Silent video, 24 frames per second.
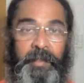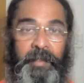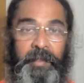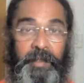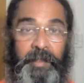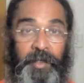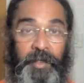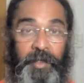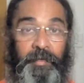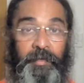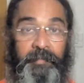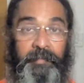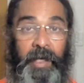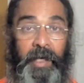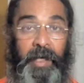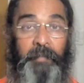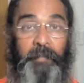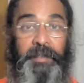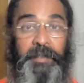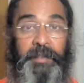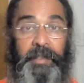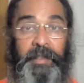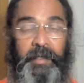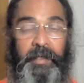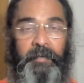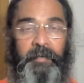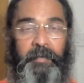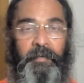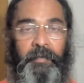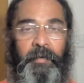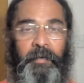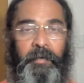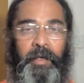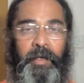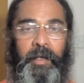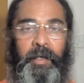And then you have Tamasic
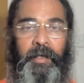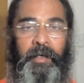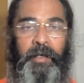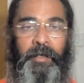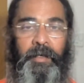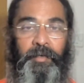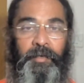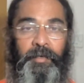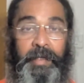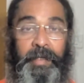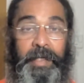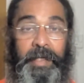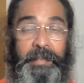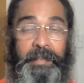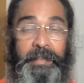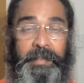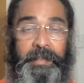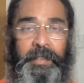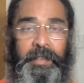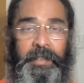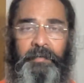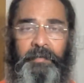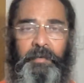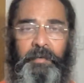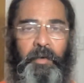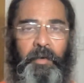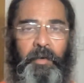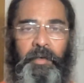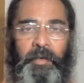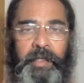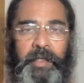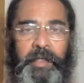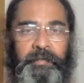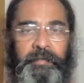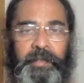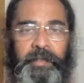ego, we're lazy, I'm
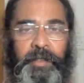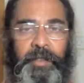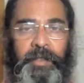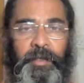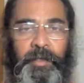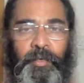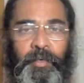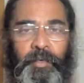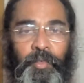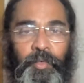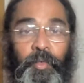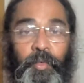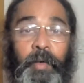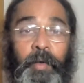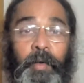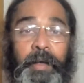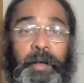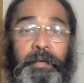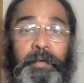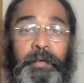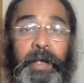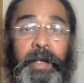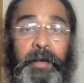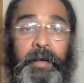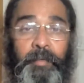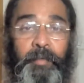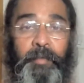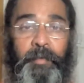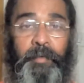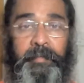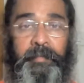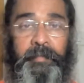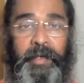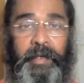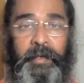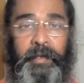not interested to do, what do you get
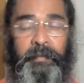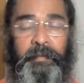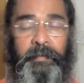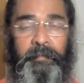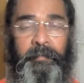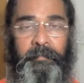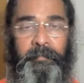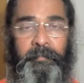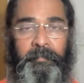out of it?